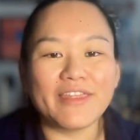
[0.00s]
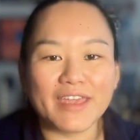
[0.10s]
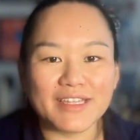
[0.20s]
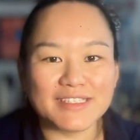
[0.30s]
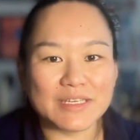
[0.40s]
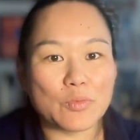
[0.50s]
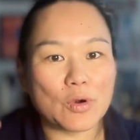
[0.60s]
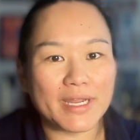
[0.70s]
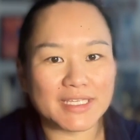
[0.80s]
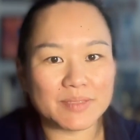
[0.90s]
they can sing
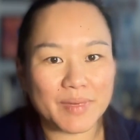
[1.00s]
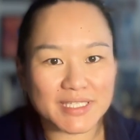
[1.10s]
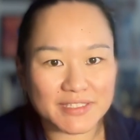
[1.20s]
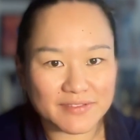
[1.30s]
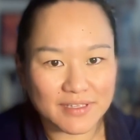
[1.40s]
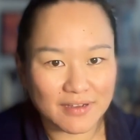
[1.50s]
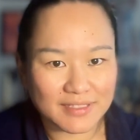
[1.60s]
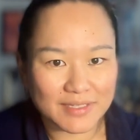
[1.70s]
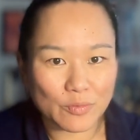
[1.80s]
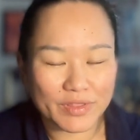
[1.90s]
more expensive
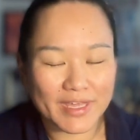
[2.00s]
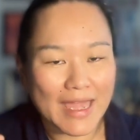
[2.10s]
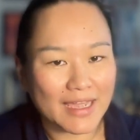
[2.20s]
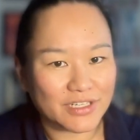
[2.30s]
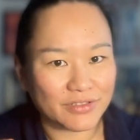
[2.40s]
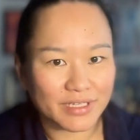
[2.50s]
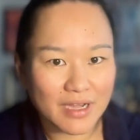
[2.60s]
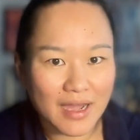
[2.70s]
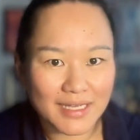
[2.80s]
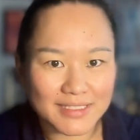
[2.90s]
songs than what they actually
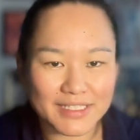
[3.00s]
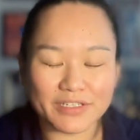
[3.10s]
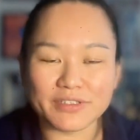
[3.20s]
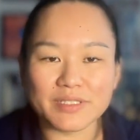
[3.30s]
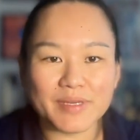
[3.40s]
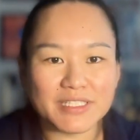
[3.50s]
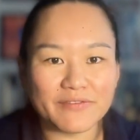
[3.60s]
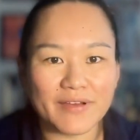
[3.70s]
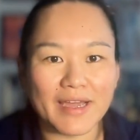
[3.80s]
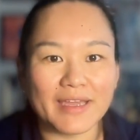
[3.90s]
cost, and it'll
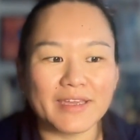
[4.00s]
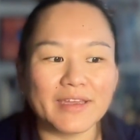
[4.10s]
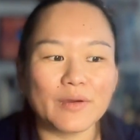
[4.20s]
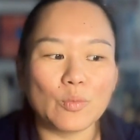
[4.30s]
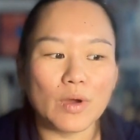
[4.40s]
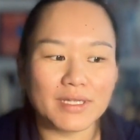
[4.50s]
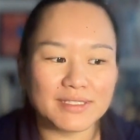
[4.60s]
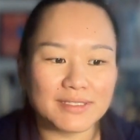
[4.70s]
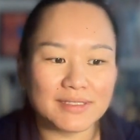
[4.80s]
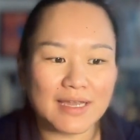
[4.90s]
specify
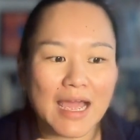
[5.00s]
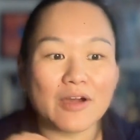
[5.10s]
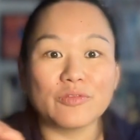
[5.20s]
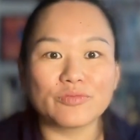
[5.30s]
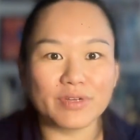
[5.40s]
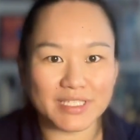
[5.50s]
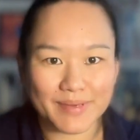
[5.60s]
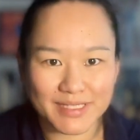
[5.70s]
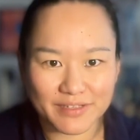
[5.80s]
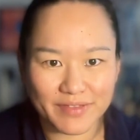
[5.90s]
how
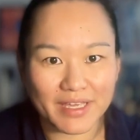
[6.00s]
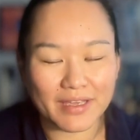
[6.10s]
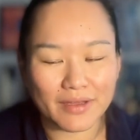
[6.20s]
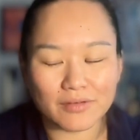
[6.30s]
expensive they can go.